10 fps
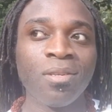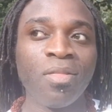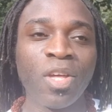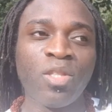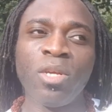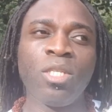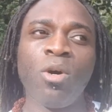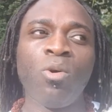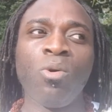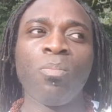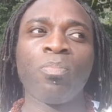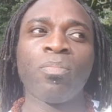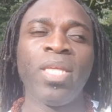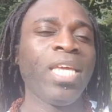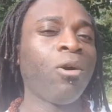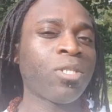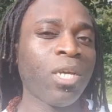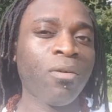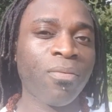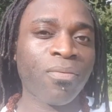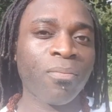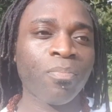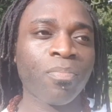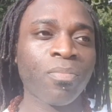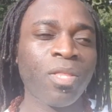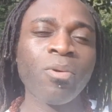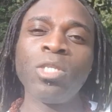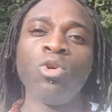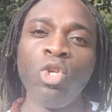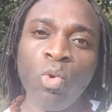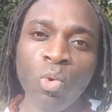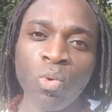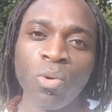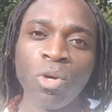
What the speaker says: Thus, there's no ego self. There is no you.